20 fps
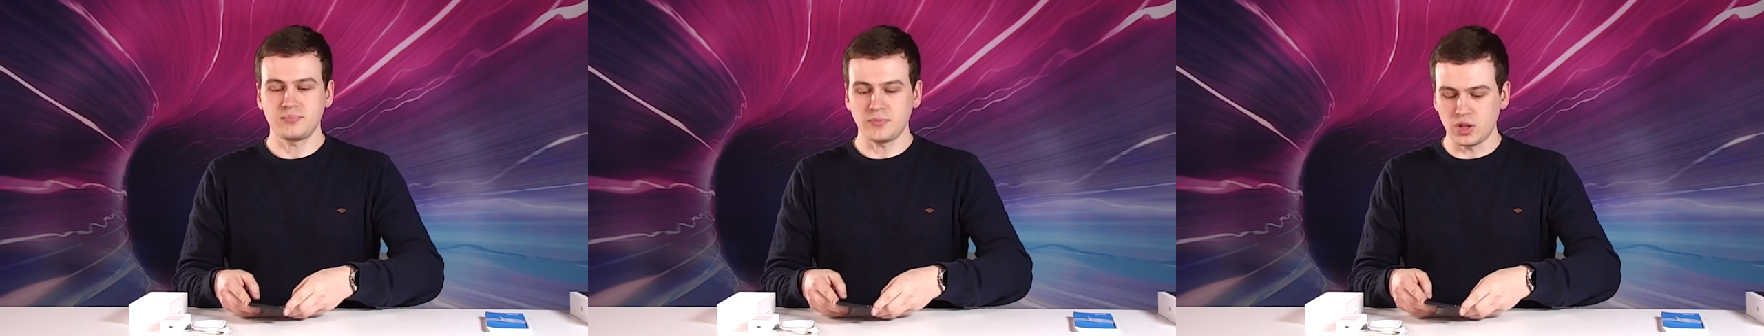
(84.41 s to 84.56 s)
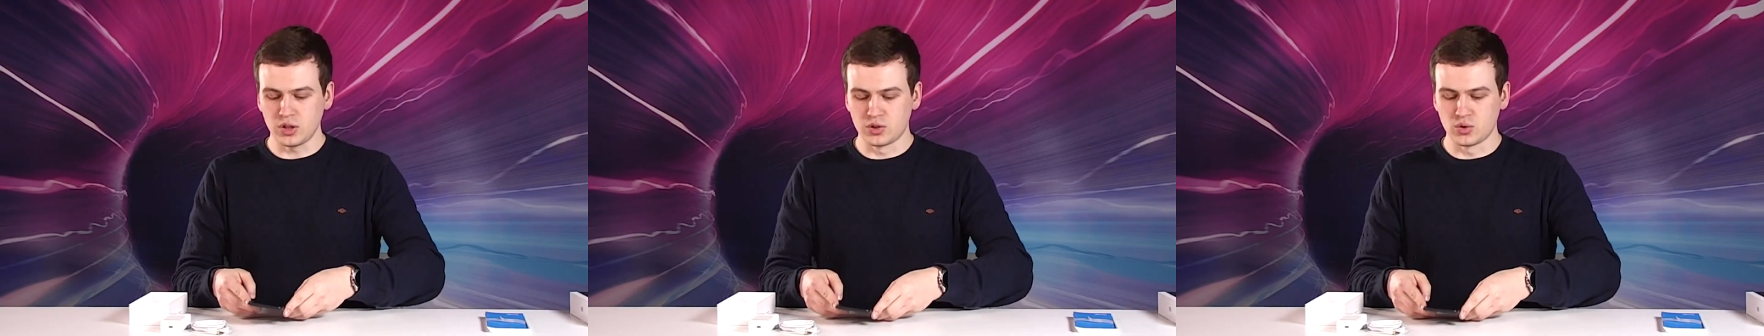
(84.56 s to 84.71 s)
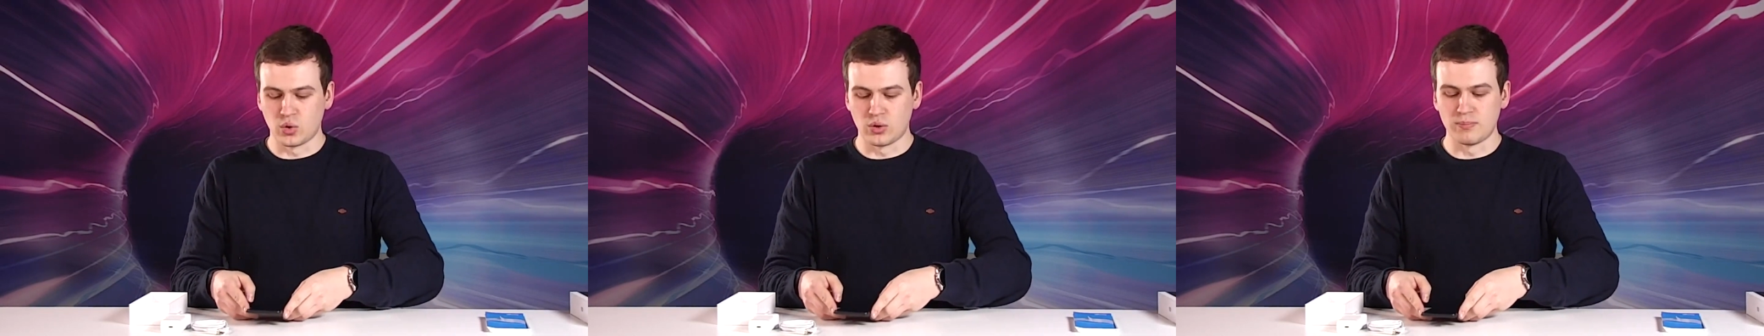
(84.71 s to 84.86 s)

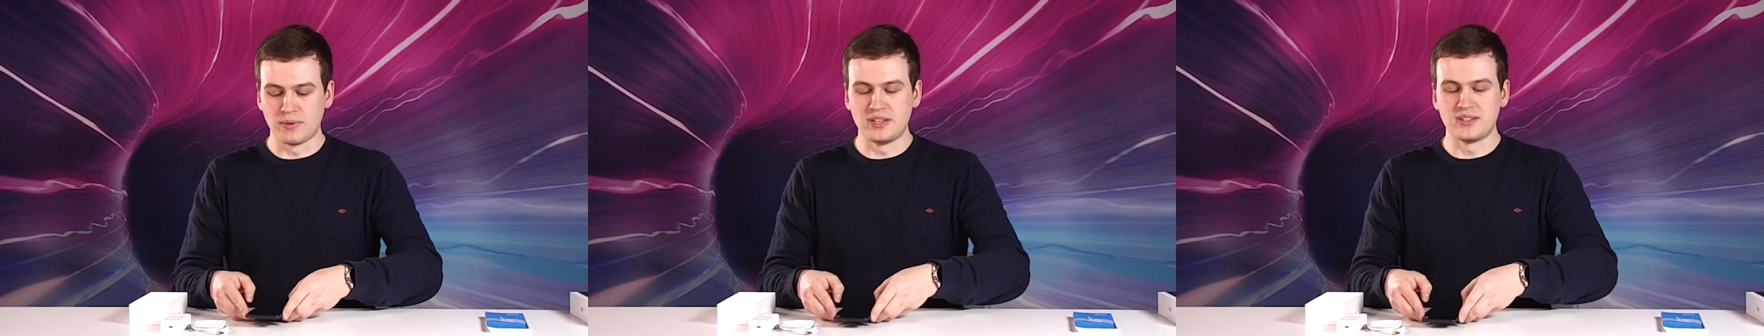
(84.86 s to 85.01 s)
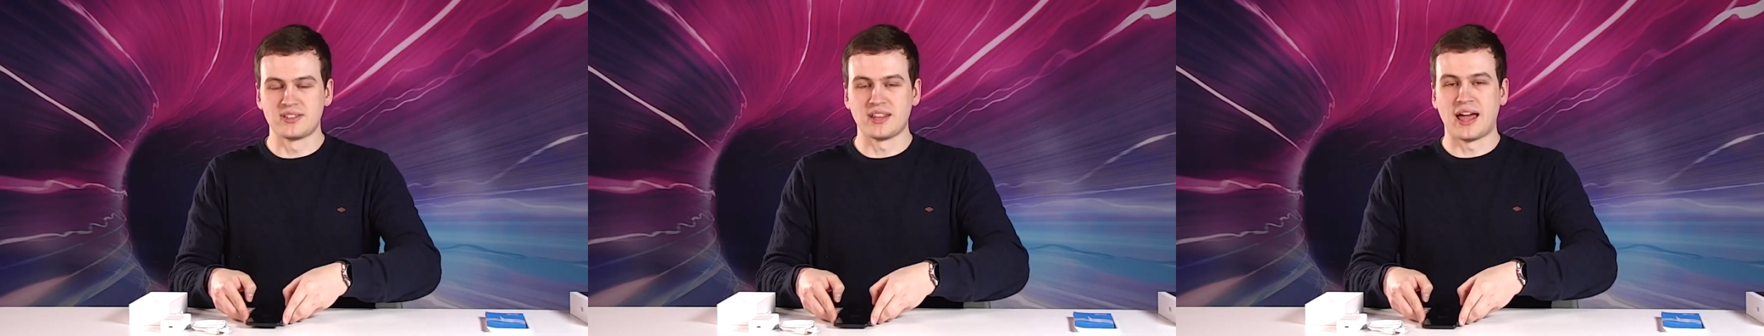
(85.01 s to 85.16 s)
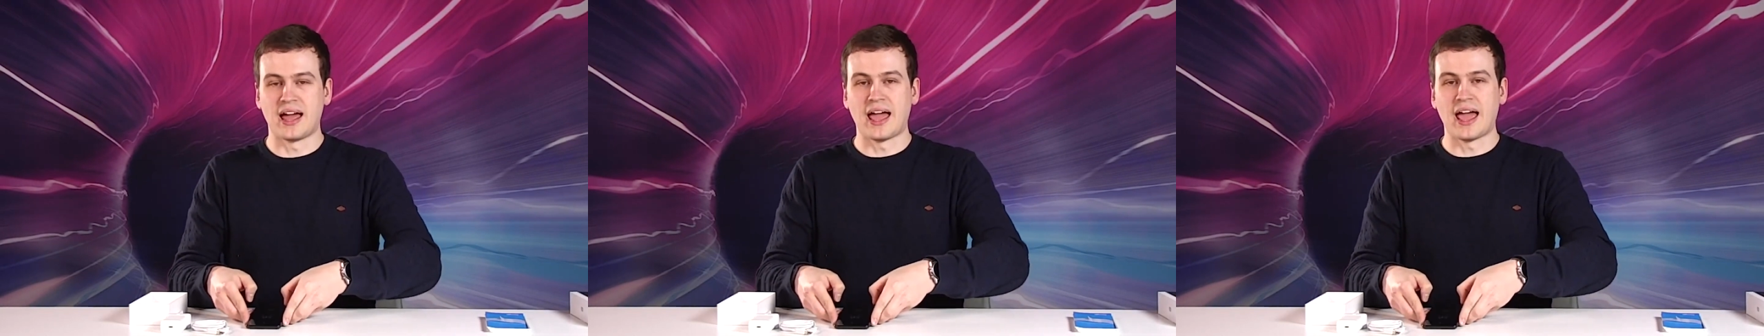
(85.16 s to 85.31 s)
So it
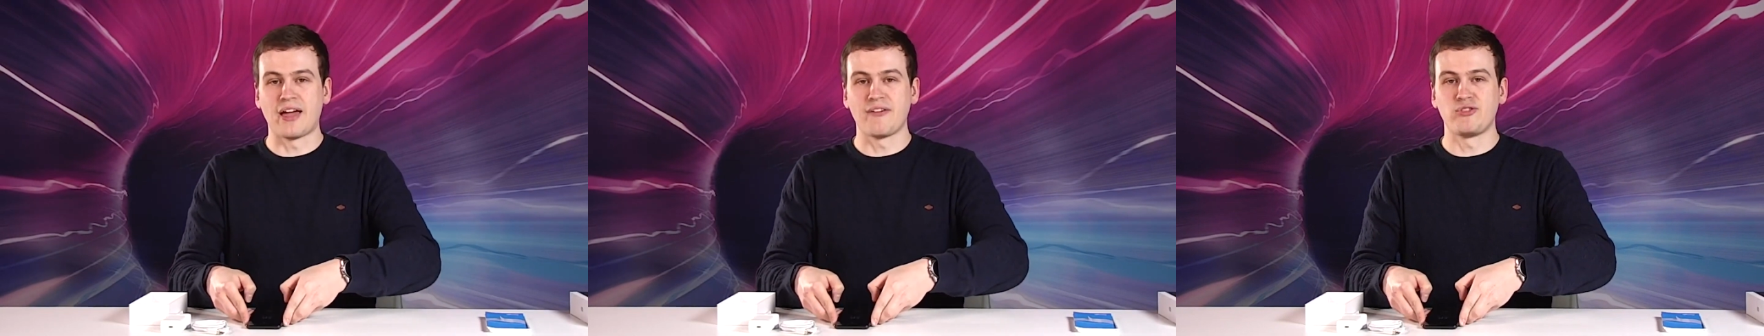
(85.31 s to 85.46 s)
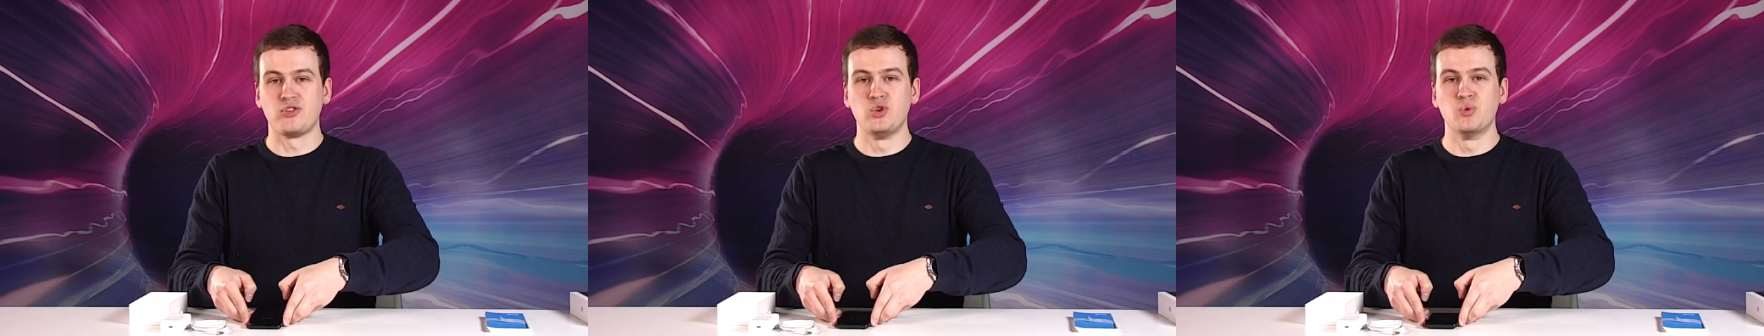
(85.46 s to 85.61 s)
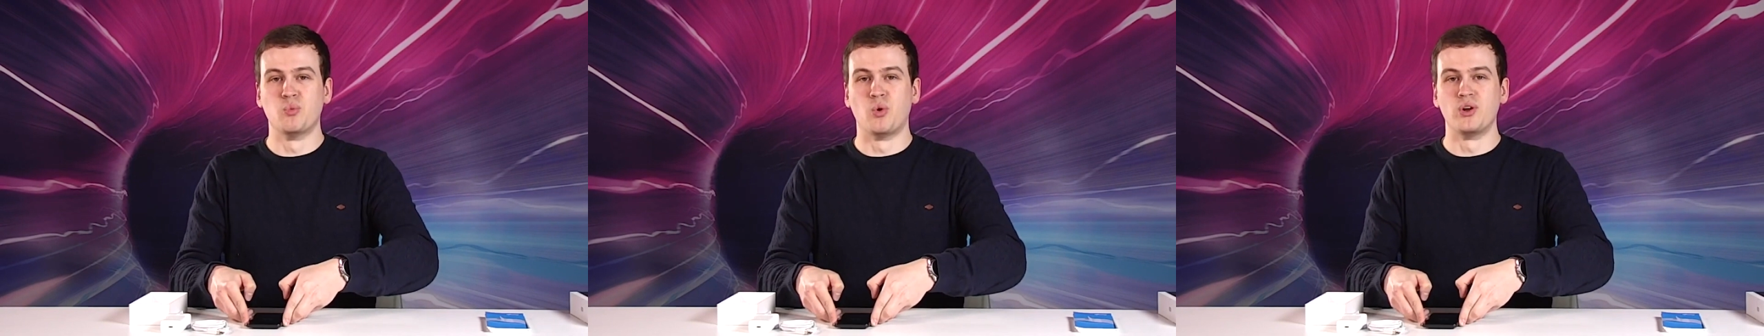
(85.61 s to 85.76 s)
means that
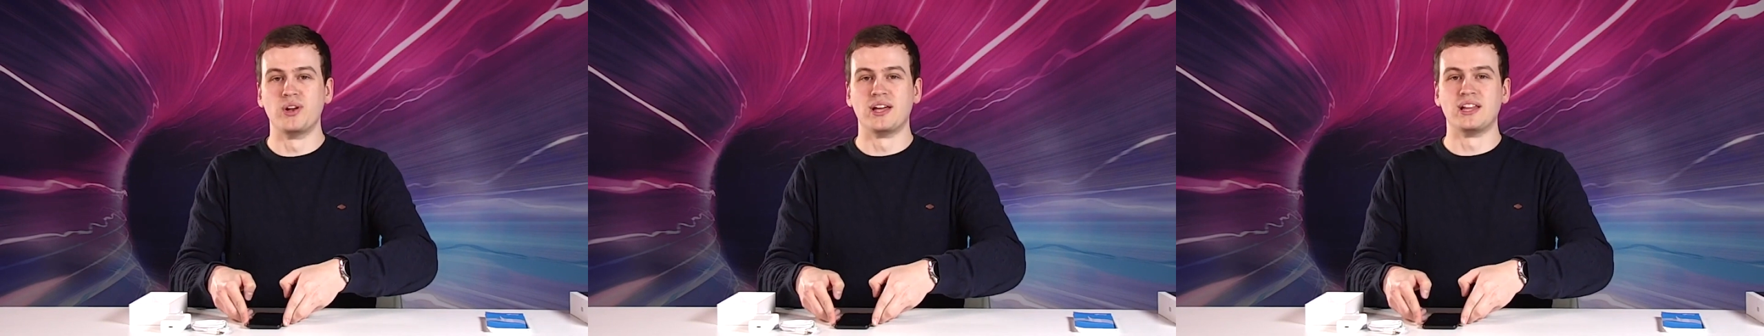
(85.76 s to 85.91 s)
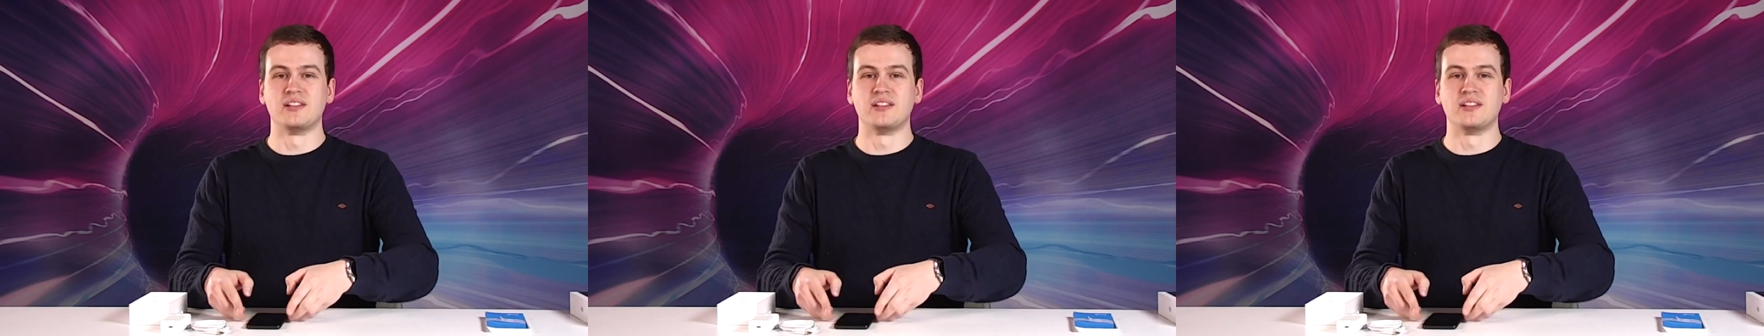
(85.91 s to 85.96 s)
if you want